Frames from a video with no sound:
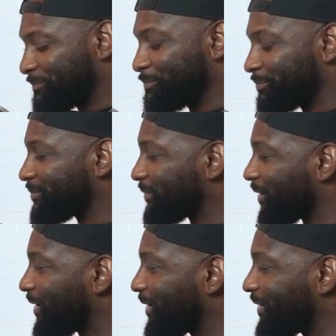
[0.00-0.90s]
That's great. How
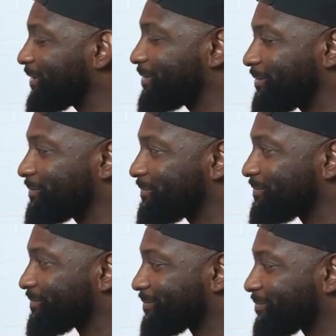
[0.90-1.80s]
was it? How was that
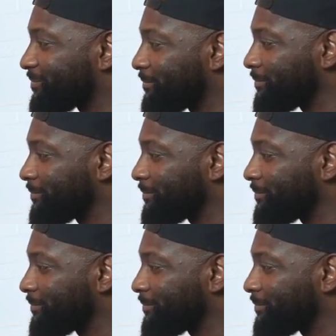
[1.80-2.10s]
experience?